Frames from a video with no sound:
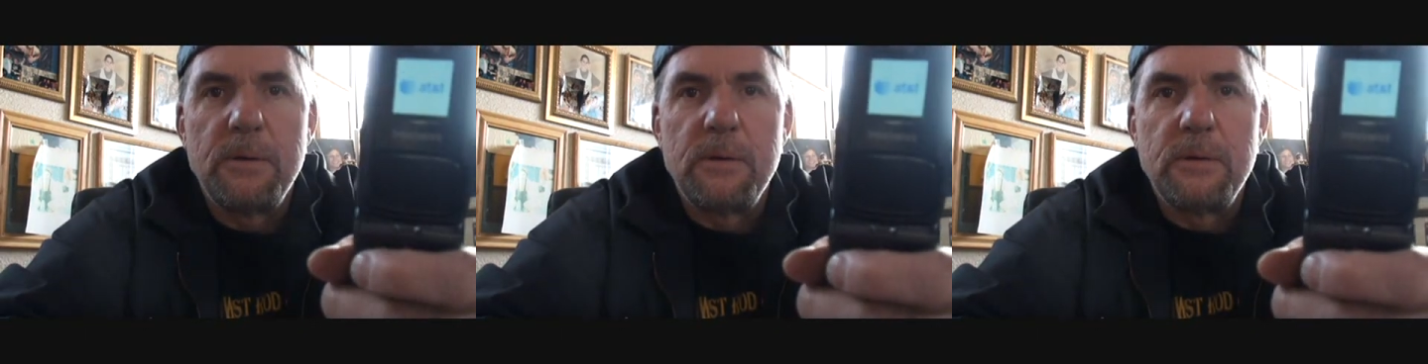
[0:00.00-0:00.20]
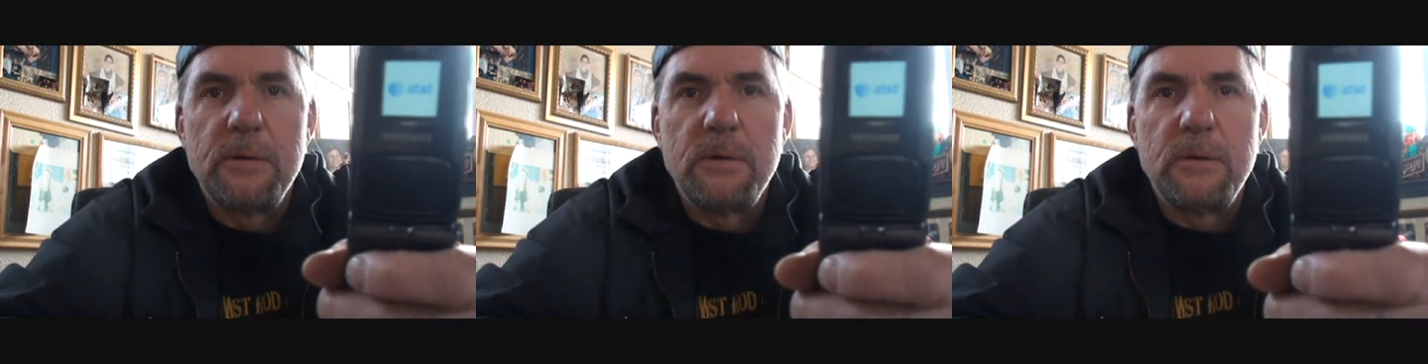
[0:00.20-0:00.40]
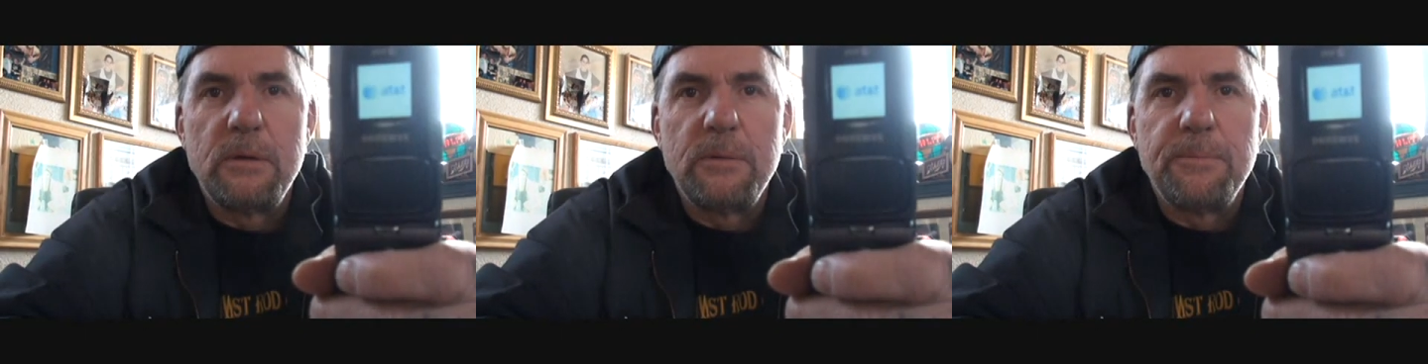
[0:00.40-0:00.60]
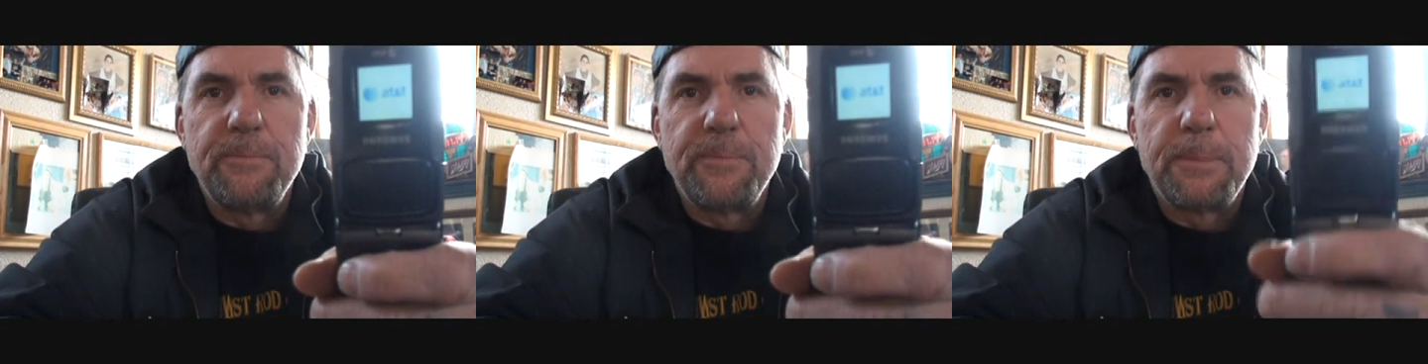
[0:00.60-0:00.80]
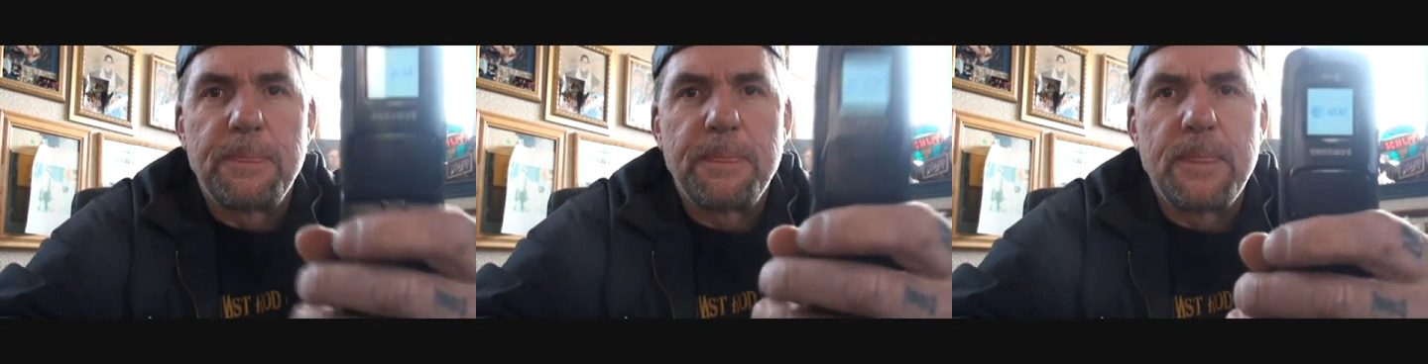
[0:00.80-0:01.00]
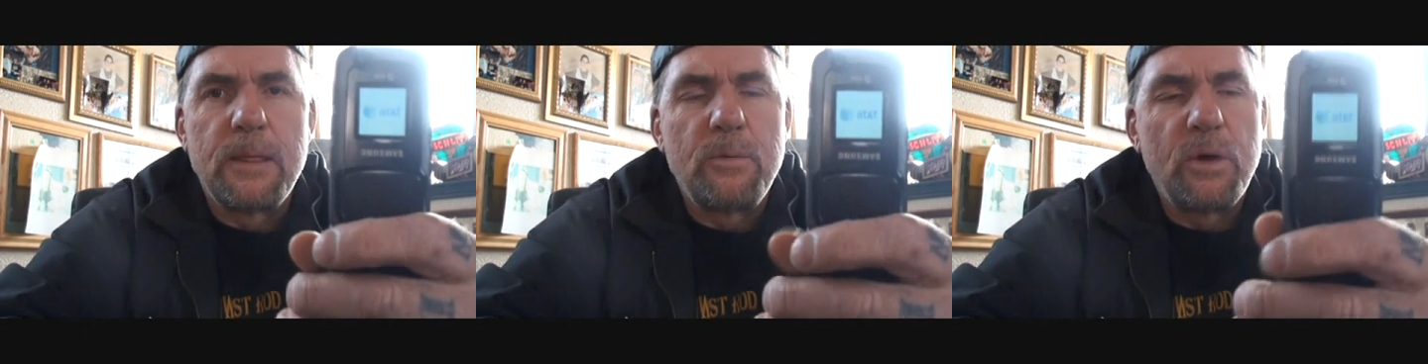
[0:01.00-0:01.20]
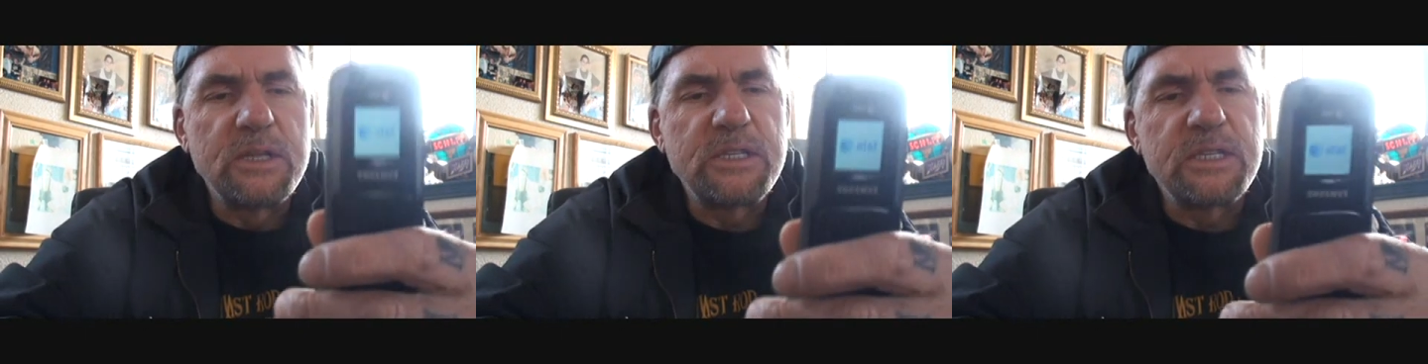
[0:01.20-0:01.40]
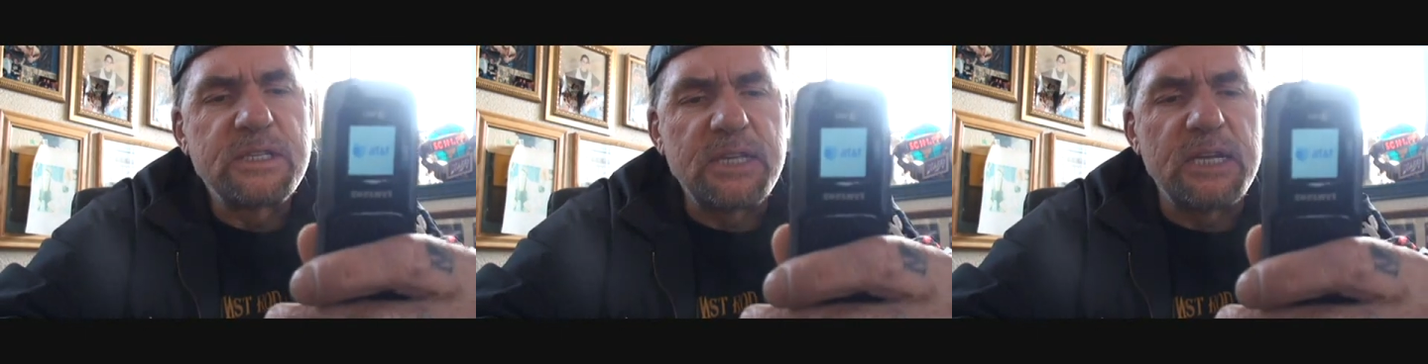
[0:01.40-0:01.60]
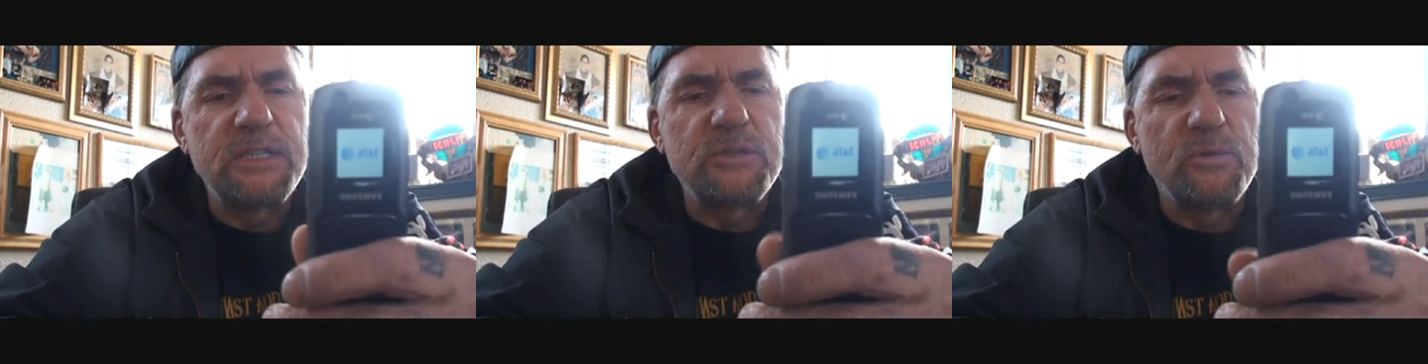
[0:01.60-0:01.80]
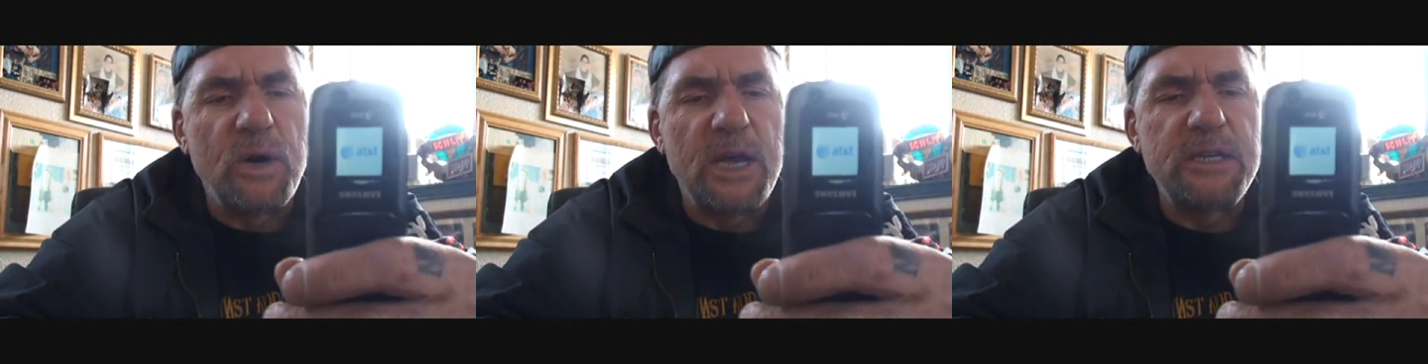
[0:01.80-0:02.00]
up? What's the
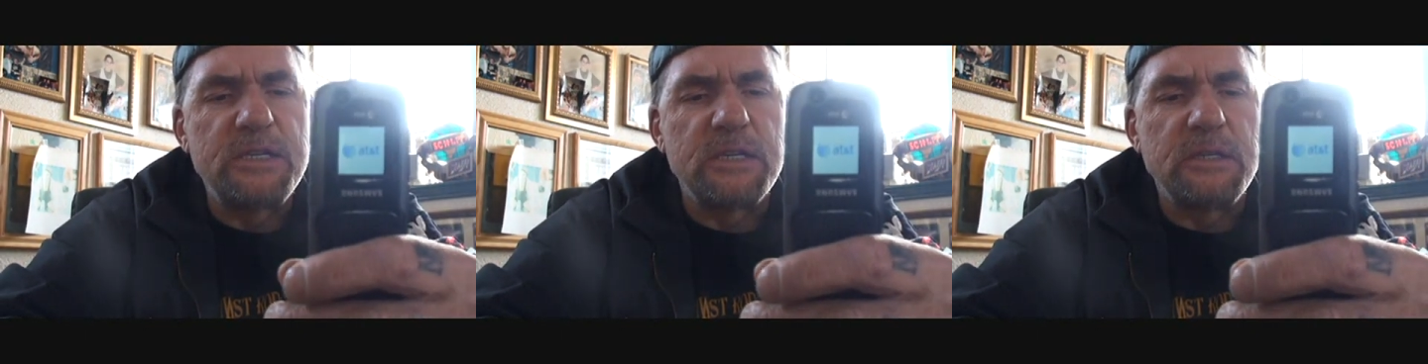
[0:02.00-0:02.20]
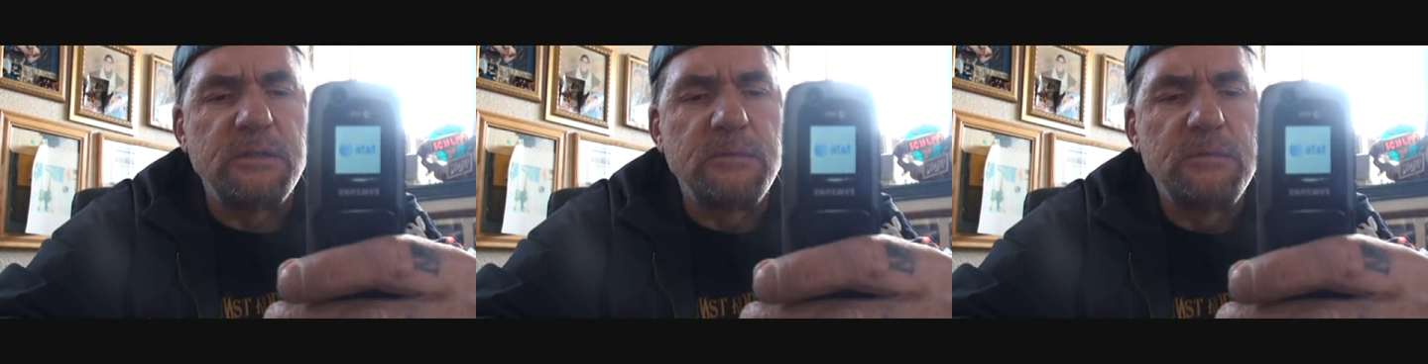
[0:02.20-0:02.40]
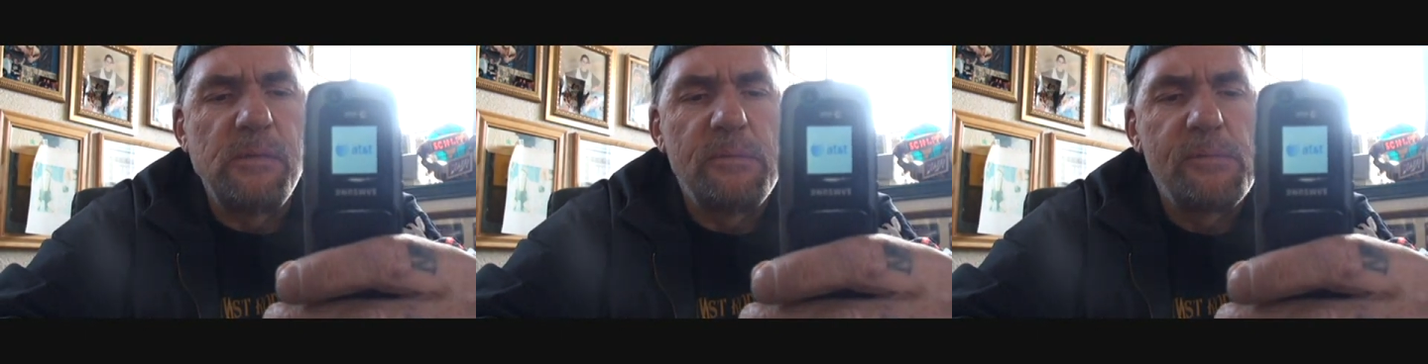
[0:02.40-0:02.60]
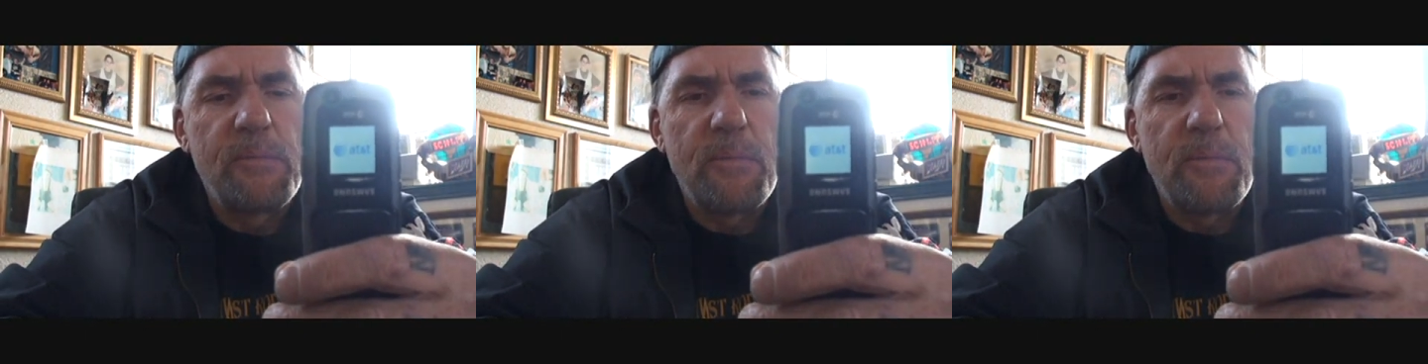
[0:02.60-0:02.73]
situation?